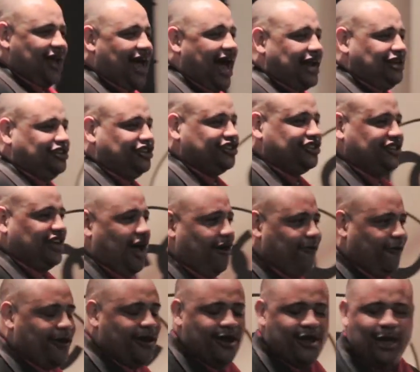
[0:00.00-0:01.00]
I
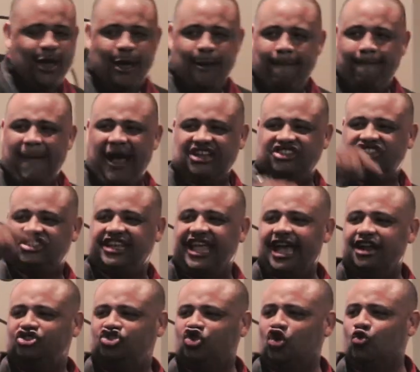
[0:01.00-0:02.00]
discovered my
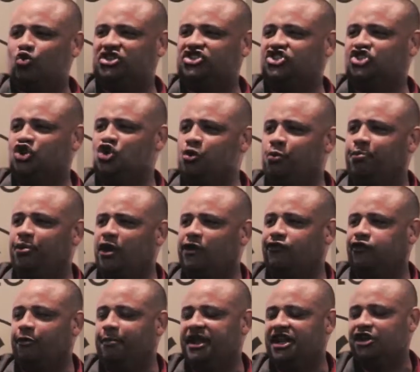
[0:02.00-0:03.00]
schedule was too booked
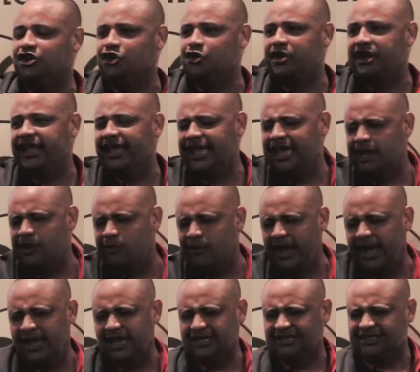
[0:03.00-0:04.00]
for me to do it anyways.